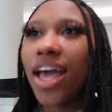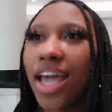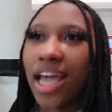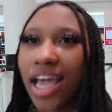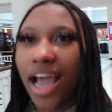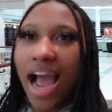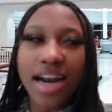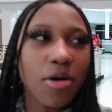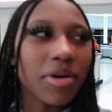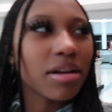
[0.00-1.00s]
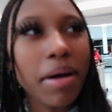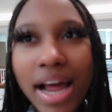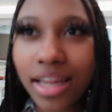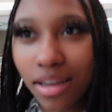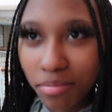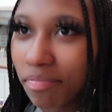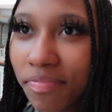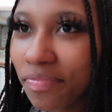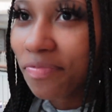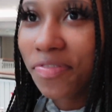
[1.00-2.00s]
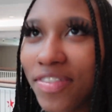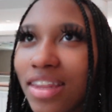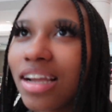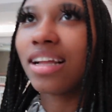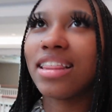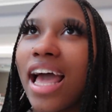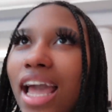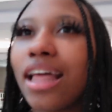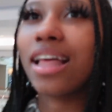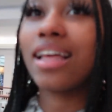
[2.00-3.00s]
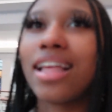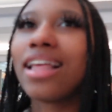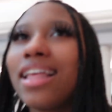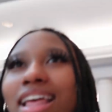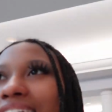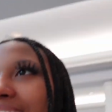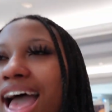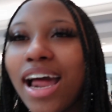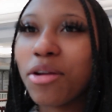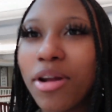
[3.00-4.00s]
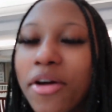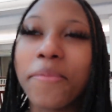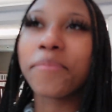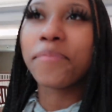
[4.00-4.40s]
and I don't want to buy them. Like, I don't know.